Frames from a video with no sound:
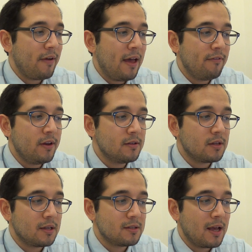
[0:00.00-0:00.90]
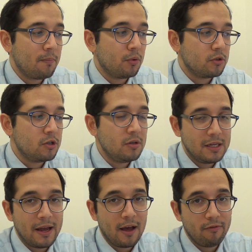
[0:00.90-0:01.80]
evidence and examples, you need
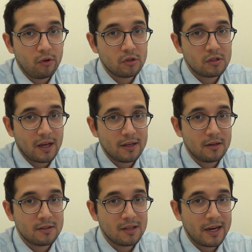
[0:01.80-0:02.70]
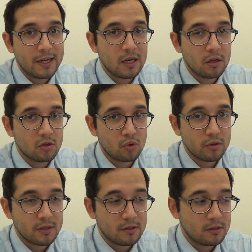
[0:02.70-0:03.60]
to have those cited
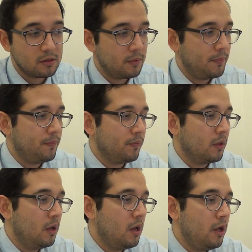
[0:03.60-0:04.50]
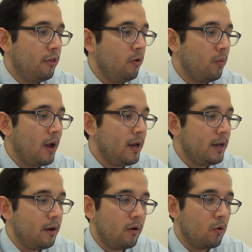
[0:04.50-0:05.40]
sources. The
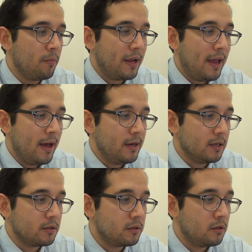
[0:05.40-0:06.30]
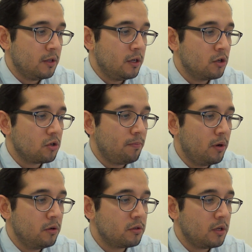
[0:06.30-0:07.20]
writing or mechanics. The initial
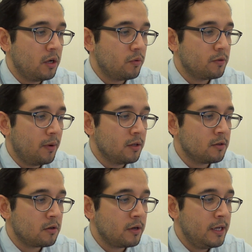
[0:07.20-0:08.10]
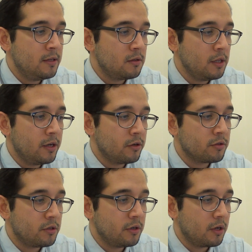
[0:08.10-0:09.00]
post and responses are easily
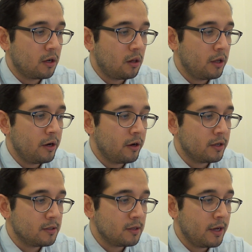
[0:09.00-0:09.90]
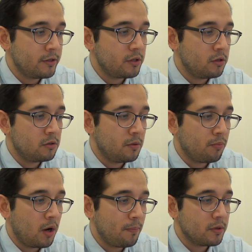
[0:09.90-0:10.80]
understood and clear and concise using
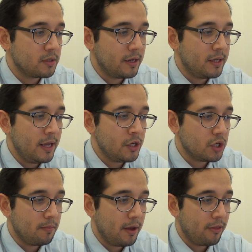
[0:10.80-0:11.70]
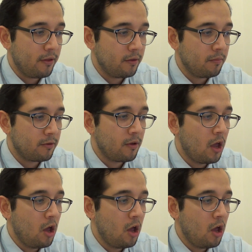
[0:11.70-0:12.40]
proper citation methods